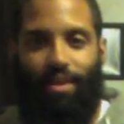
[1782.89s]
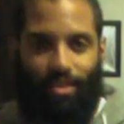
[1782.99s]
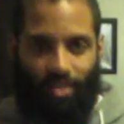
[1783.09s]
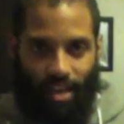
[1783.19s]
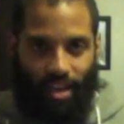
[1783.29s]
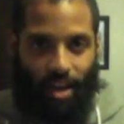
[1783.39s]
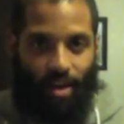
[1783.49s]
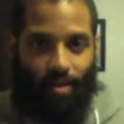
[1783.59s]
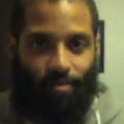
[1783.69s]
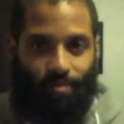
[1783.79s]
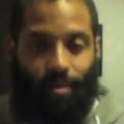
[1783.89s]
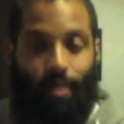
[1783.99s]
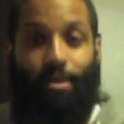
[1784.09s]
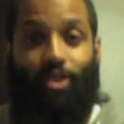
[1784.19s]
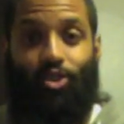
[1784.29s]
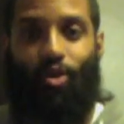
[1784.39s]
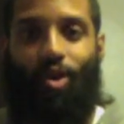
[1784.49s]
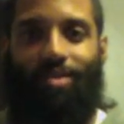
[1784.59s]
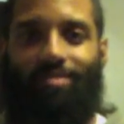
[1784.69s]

Take care and be strong.